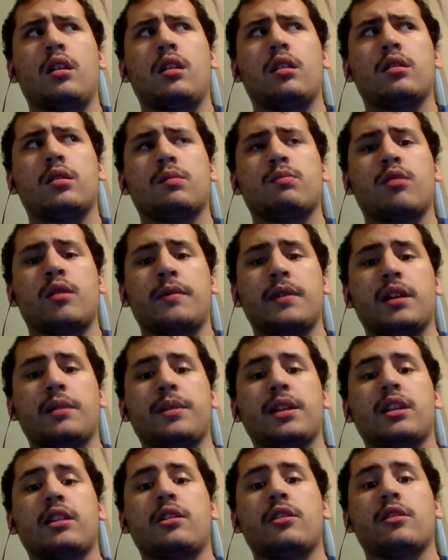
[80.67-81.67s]
It's probably gonna
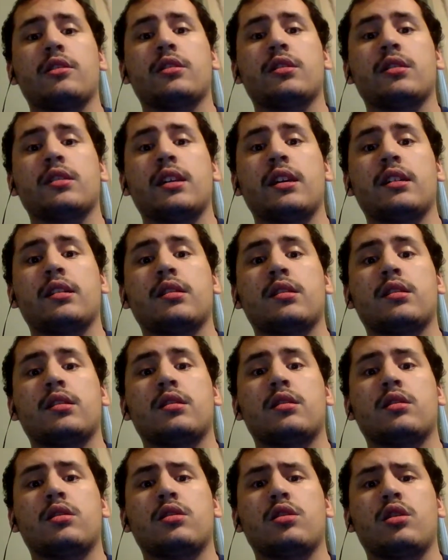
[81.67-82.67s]
be 30
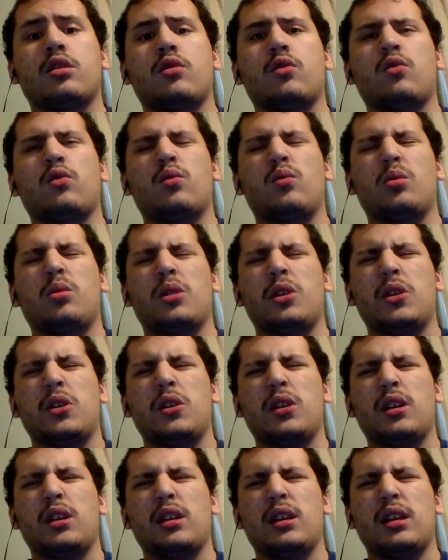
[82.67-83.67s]
sets, so
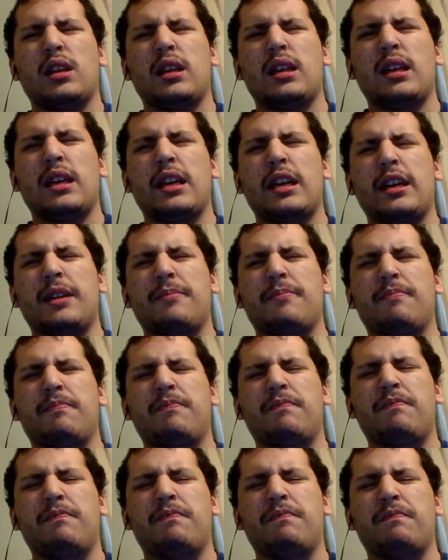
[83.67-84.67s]
yeah.
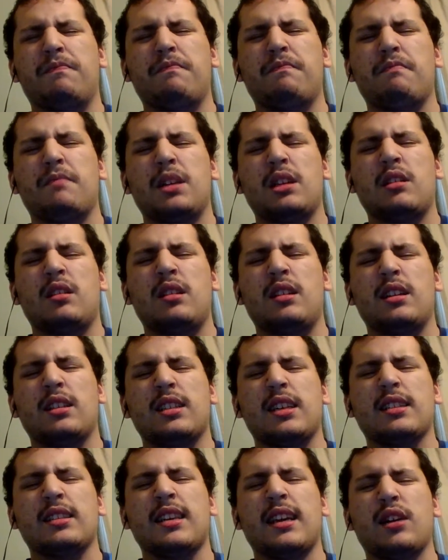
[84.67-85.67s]
It's
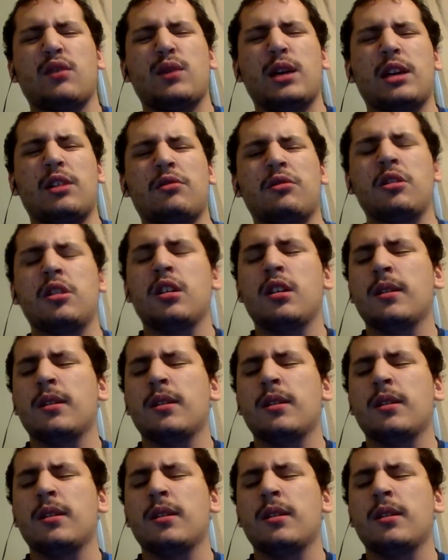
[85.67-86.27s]
gonna take a while.